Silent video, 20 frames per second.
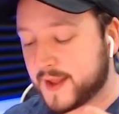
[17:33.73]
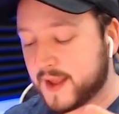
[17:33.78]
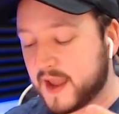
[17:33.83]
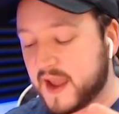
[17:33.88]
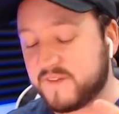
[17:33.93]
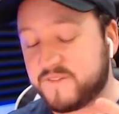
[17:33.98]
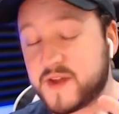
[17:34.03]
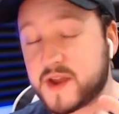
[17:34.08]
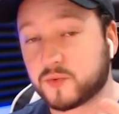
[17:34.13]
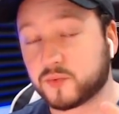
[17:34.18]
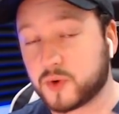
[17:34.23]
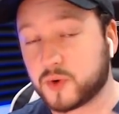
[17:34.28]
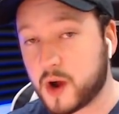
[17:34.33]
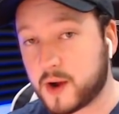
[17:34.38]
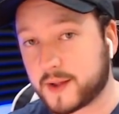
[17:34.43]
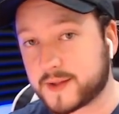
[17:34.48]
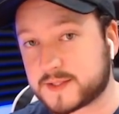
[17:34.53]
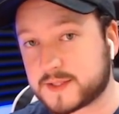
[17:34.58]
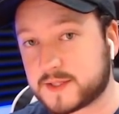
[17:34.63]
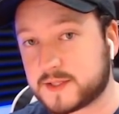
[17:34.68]
if he
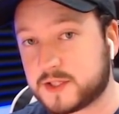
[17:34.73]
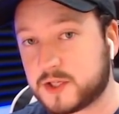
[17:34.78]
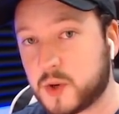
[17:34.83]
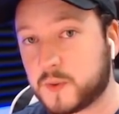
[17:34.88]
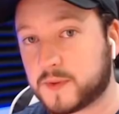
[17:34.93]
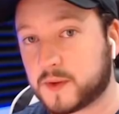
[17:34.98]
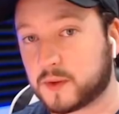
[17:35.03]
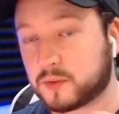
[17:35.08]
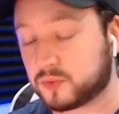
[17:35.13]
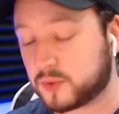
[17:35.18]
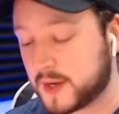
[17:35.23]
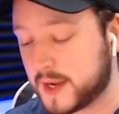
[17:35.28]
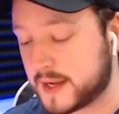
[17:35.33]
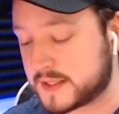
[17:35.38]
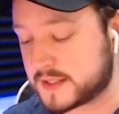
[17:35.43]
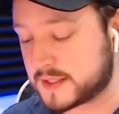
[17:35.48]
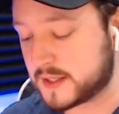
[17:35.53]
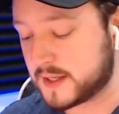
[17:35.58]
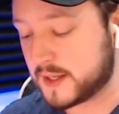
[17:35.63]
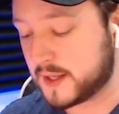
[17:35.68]
rockets the two on the
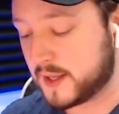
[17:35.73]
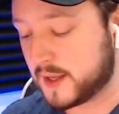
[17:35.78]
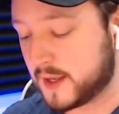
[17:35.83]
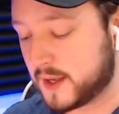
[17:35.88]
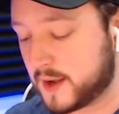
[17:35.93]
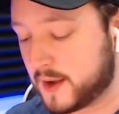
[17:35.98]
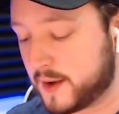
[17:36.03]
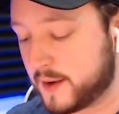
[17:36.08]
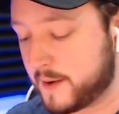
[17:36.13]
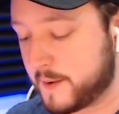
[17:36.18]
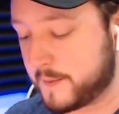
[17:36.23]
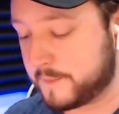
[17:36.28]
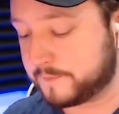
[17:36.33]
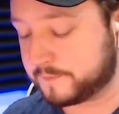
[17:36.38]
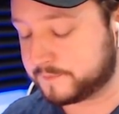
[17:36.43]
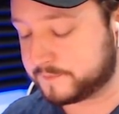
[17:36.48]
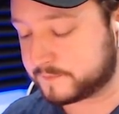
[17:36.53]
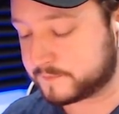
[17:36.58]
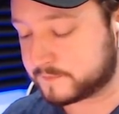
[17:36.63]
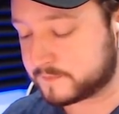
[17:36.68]
right, um,